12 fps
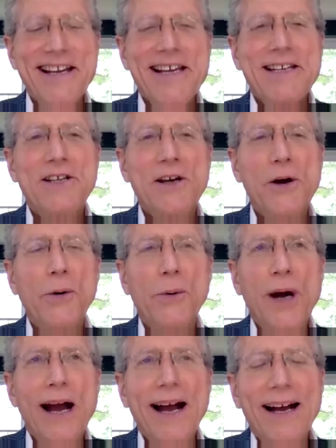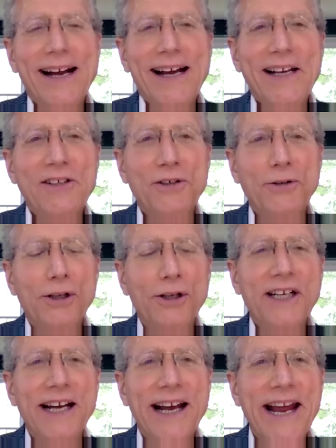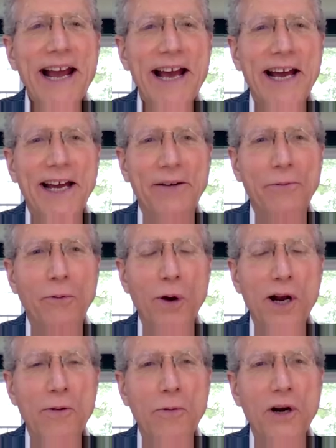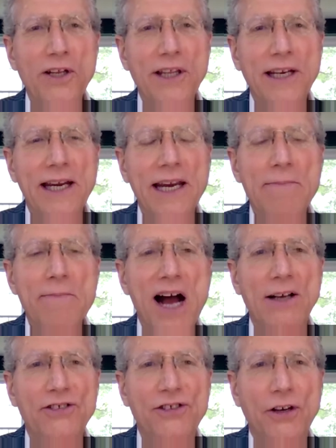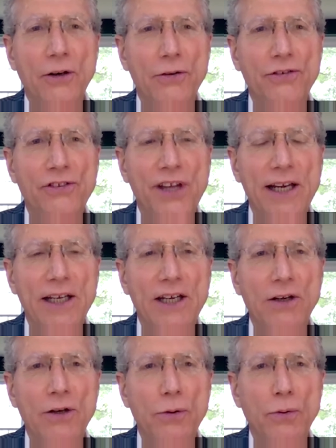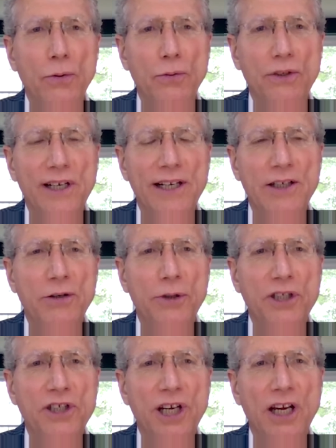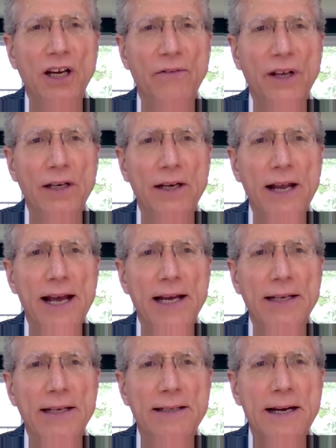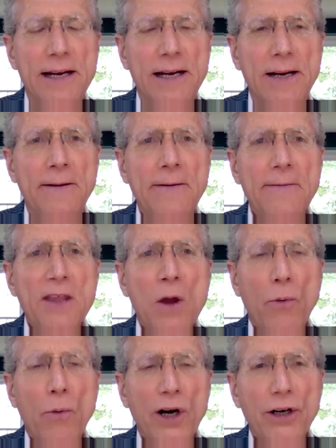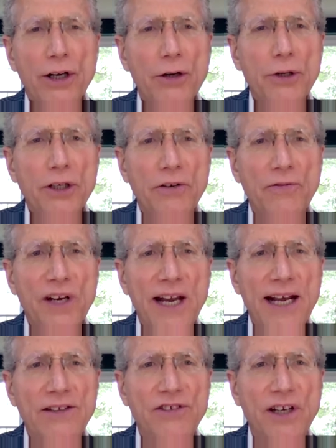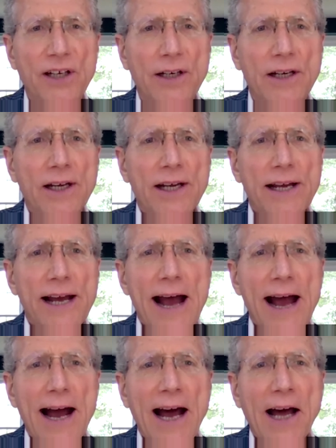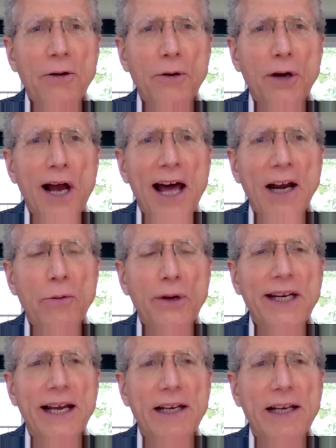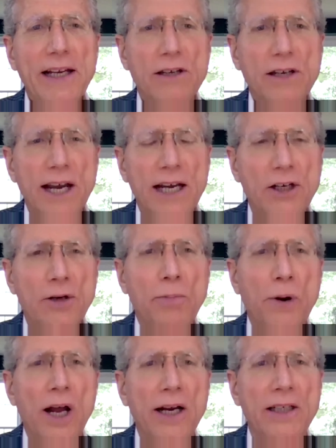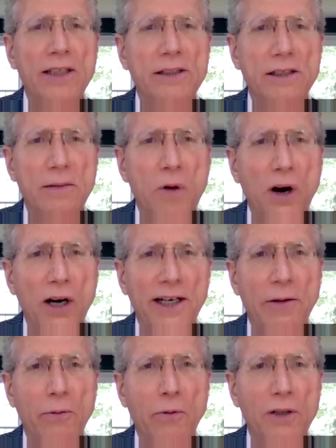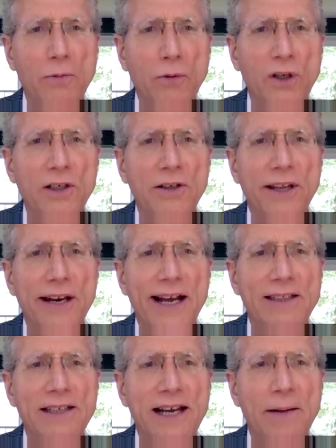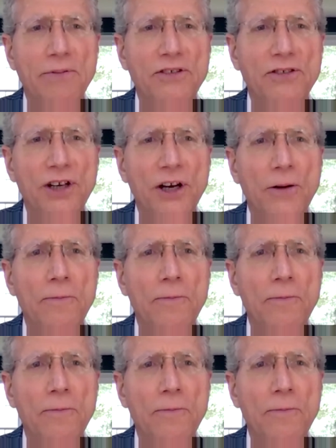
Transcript: So as you look ahead, what are the key milestones that you need to achieve, and where are you in your financing? How do we get your products to market? What are the next steps, Joe?